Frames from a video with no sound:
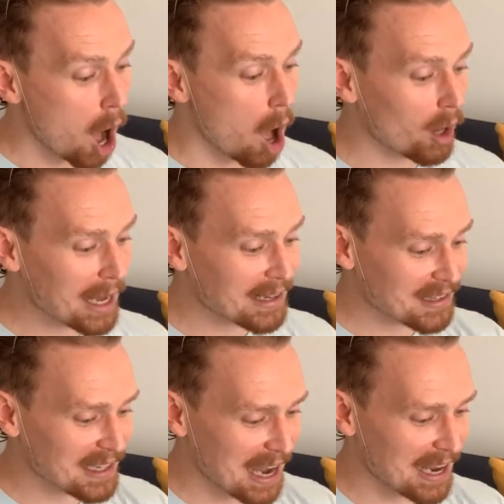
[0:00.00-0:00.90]
"All I can
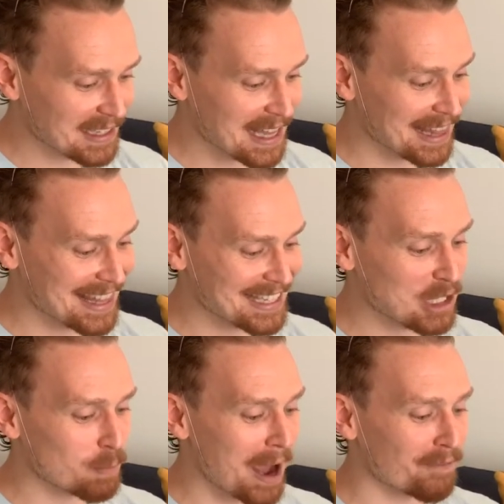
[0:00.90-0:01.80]
say is that this
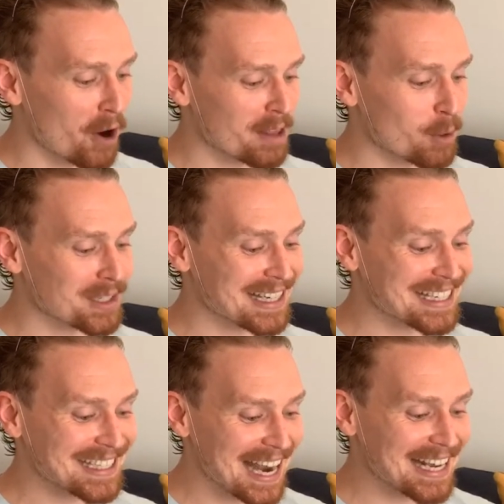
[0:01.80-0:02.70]
is by far the most
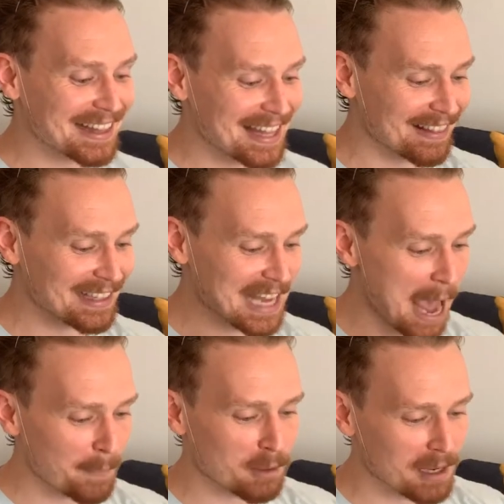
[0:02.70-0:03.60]
exciting thing that's
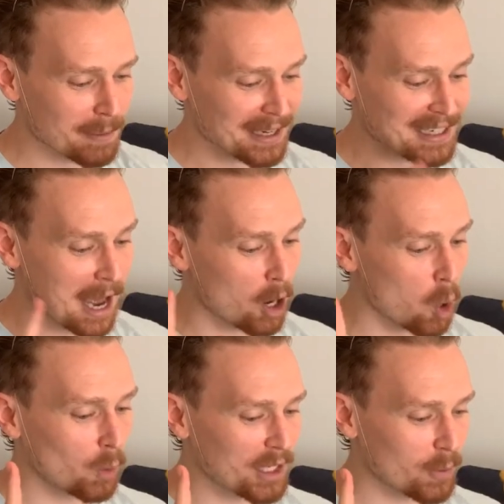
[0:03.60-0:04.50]
happened to me because not
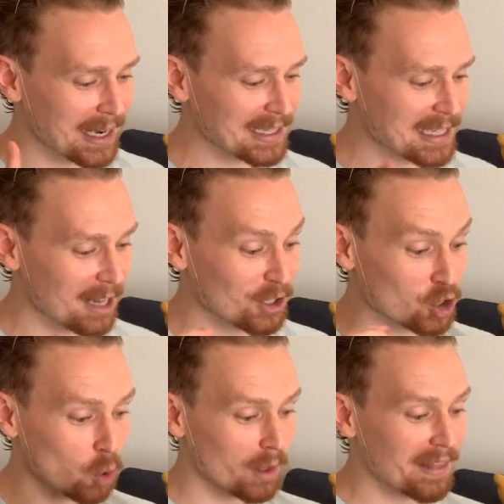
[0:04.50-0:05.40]
only do I get to tell a
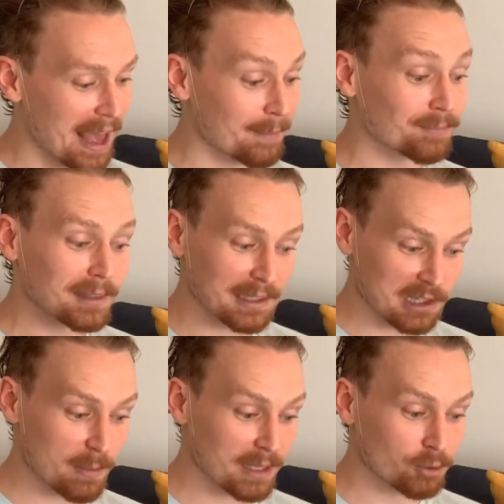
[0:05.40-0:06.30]
story that,"
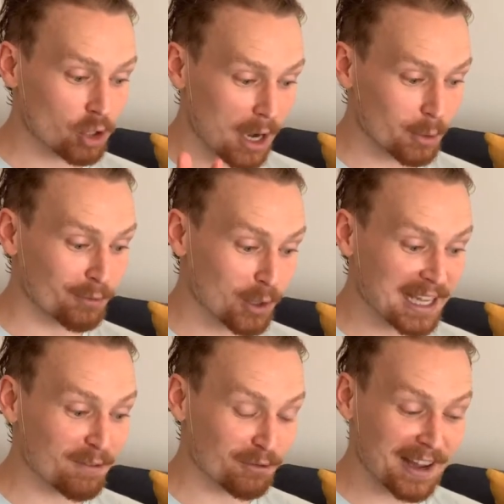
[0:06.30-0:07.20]
listen to me, trying to avoid
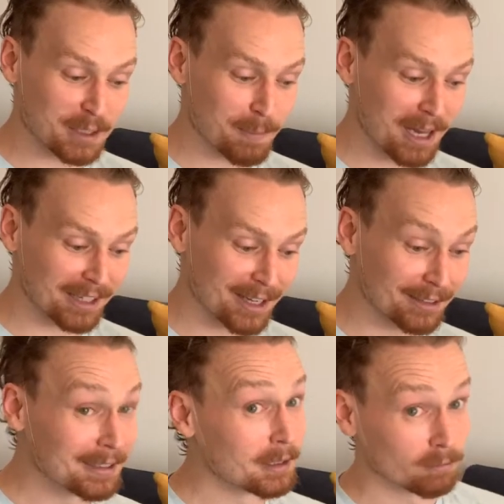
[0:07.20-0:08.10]
Kevin Feige's pellet gun,